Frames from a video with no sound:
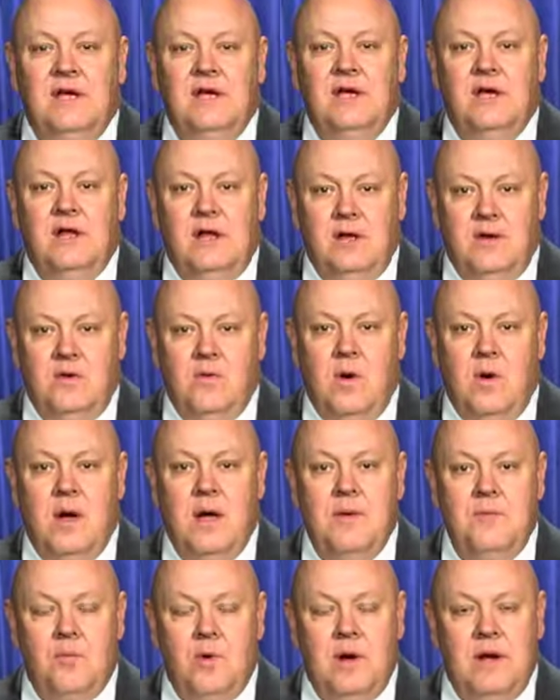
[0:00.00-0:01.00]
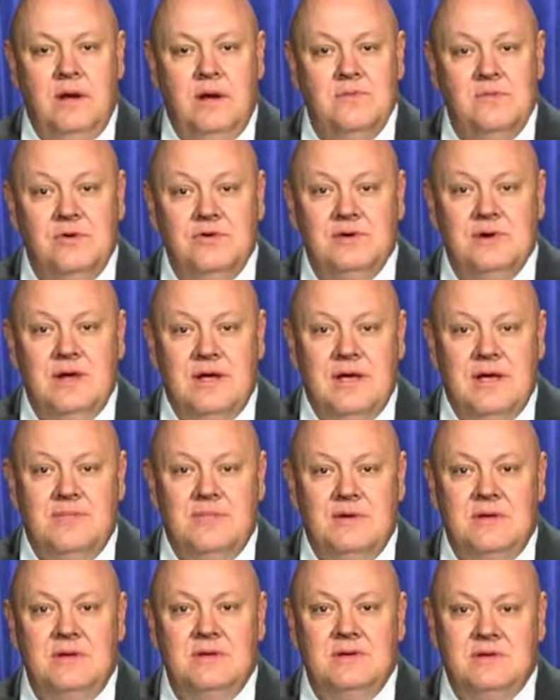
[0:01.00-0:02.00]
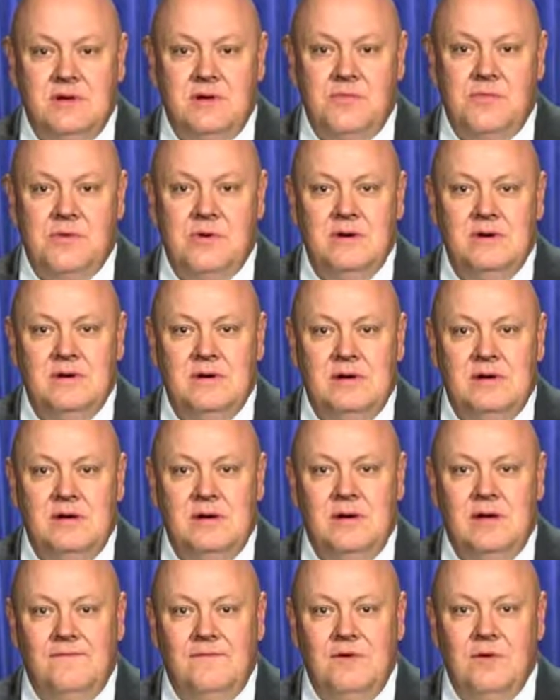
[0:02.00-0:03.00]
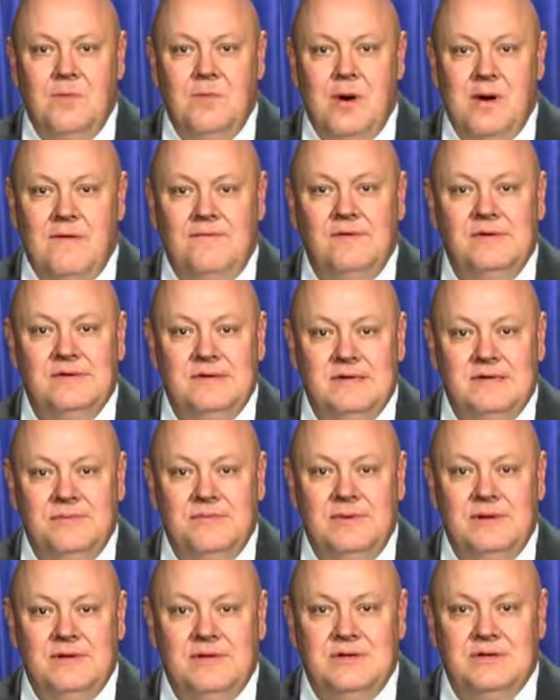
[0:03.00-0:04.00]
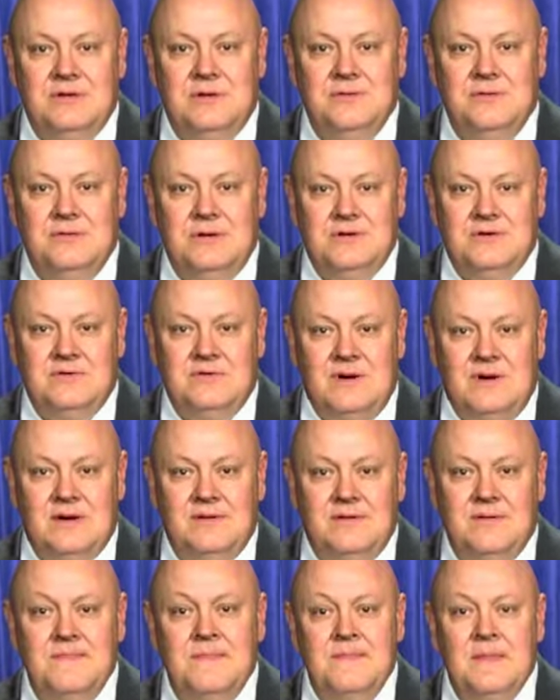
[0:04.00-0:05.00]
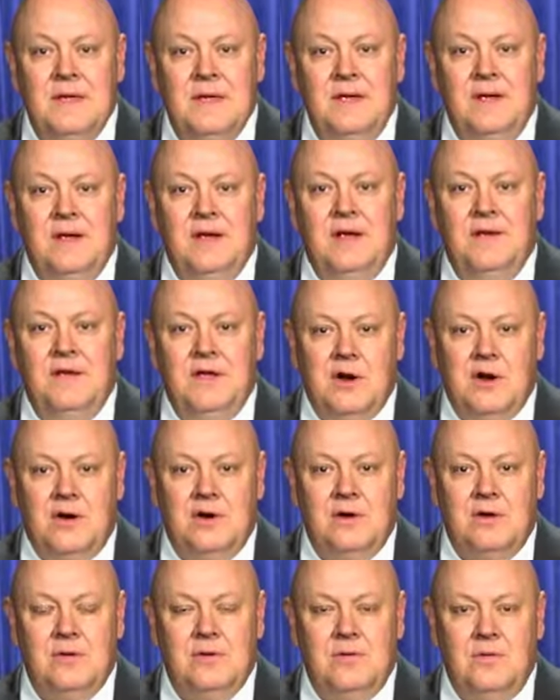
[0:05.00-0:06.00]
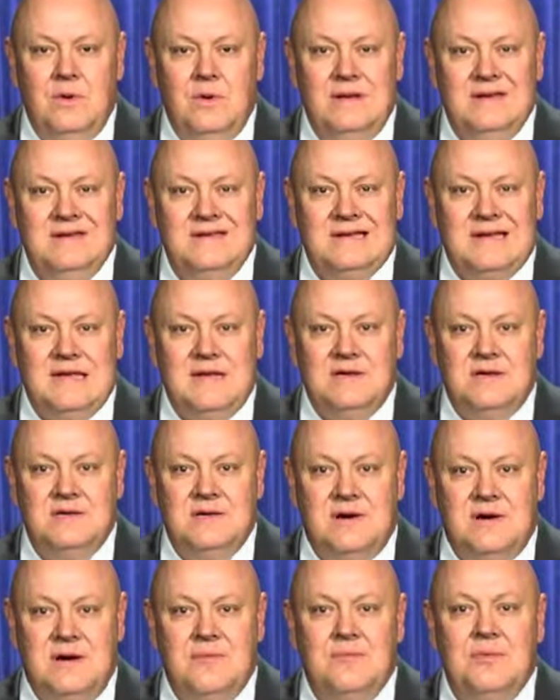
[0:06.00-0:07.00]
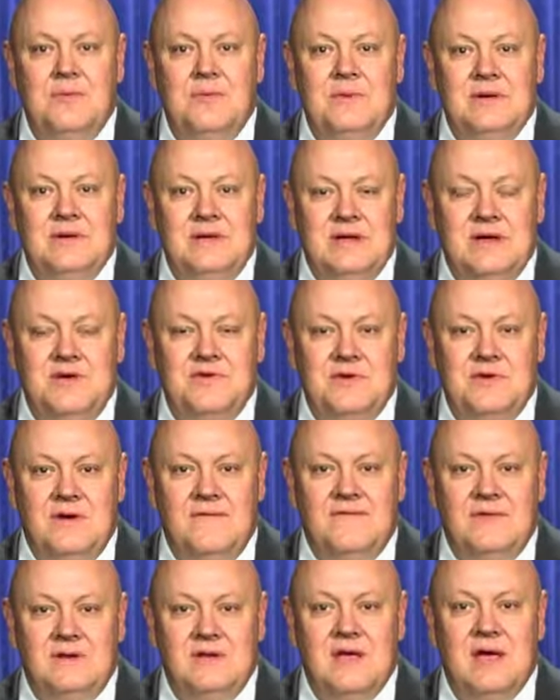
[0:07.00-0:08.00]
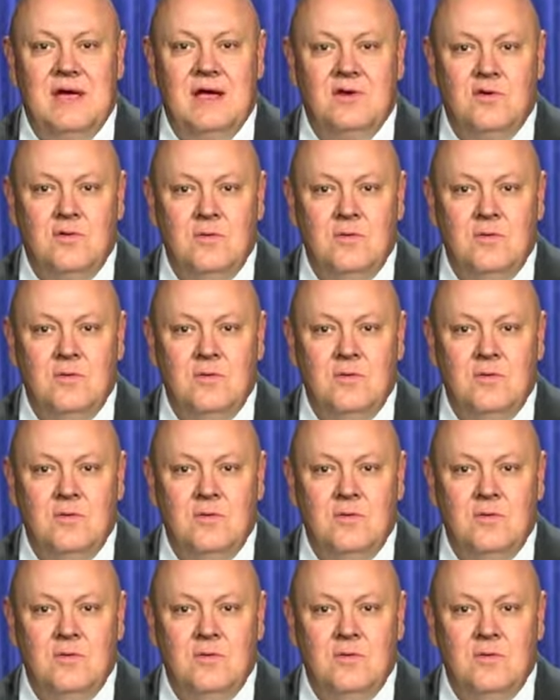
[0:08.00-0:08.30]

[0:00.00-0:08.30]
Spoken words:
Hello, I'm Randy Moczygemba, Superintendent of New Braunfels Independent School District. In the article, we discussed our implementation of the t.h.e.